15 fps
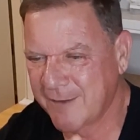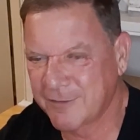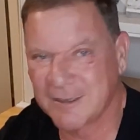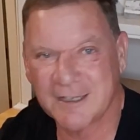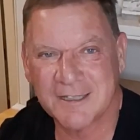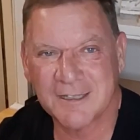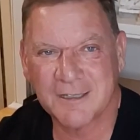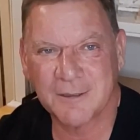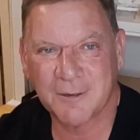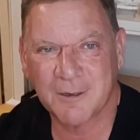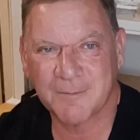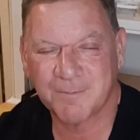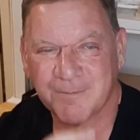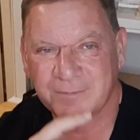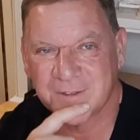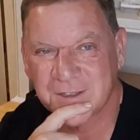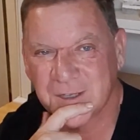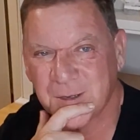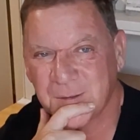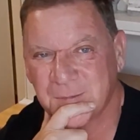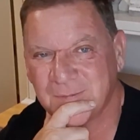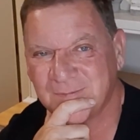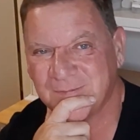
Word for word: ever listened to her. So,